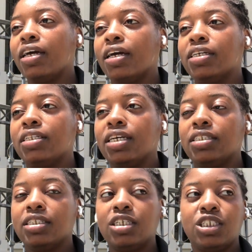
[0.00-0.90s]
it's
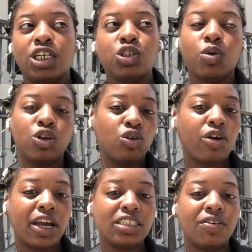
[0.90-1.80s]
easy to just want to do
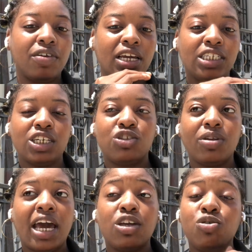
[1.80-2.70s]
creativity and just do
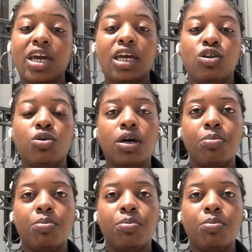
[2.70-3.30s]
that, and you can do it,